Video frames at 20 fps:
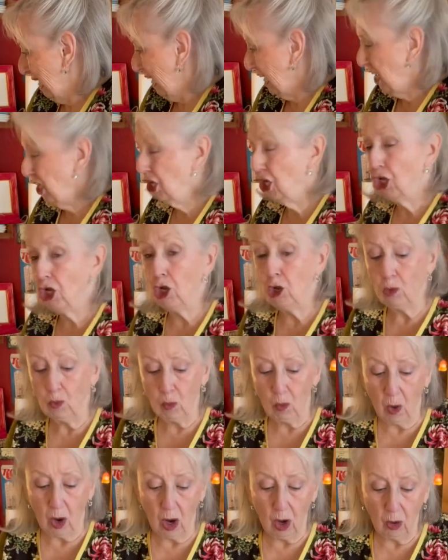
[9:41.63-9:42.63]
You
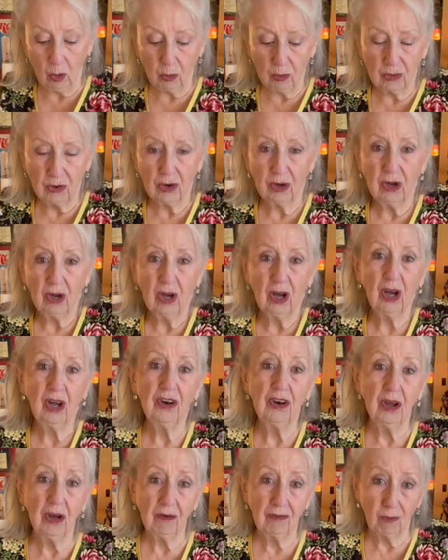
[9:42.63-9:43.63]
want
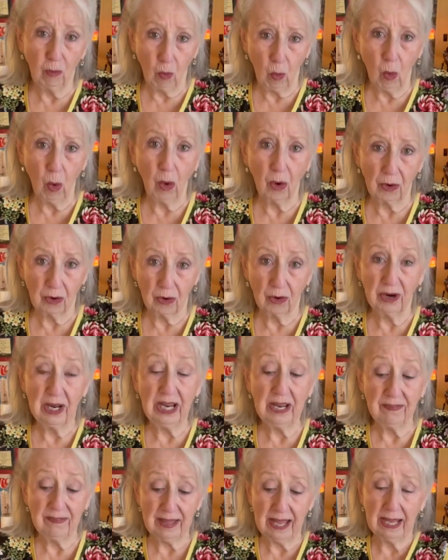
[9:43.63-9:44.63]
enough water
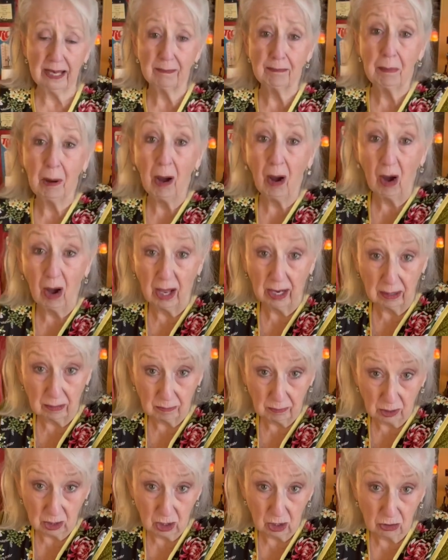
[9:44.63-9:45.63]
in that pot
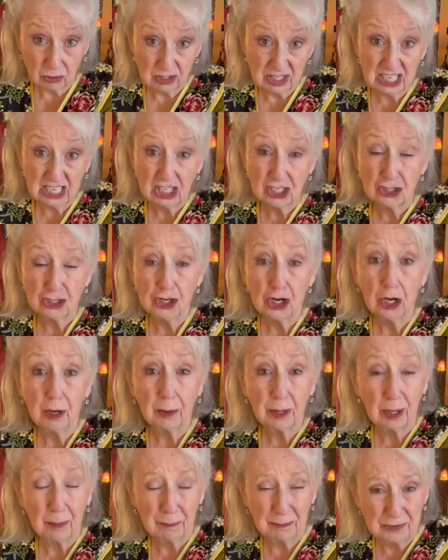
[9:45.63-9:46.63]
because these
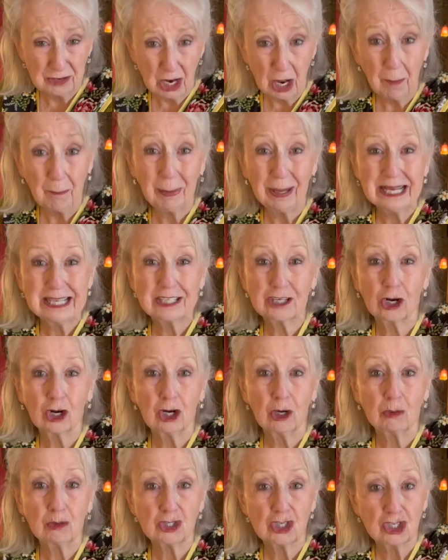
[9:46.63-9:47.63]
dumplings are
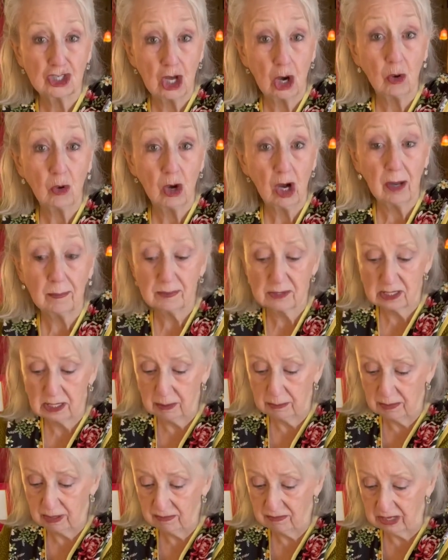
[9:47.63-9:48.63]
going to soak up
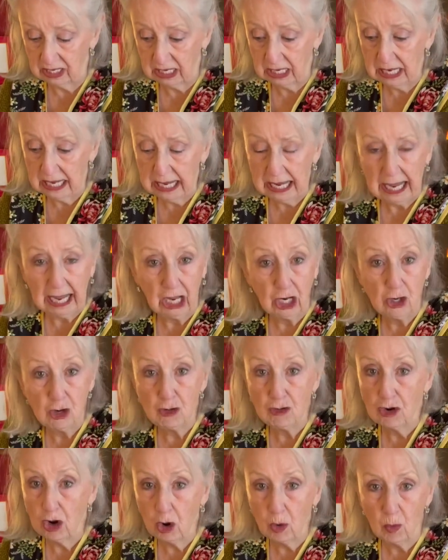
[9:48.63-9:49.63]
some of it. And you
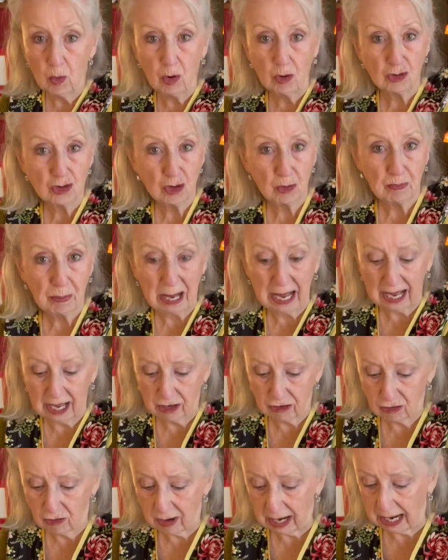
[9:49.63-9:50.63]
don't want your pie
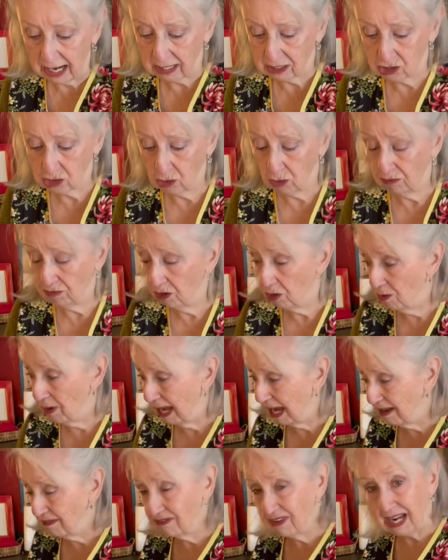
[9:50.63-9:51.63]
dry. So if you
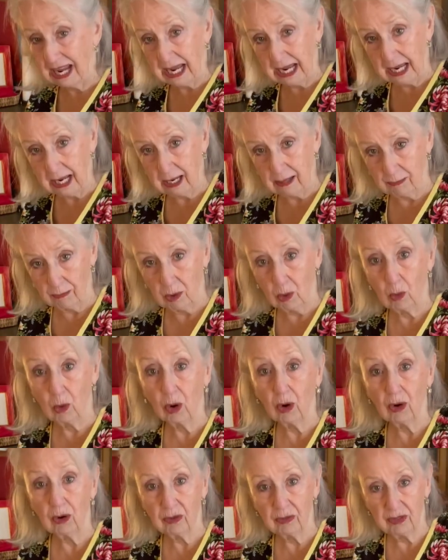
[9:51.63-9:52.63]
have to add
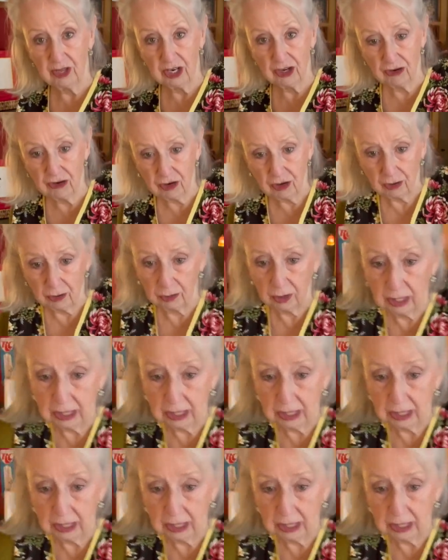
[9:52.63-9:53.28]
more, then do.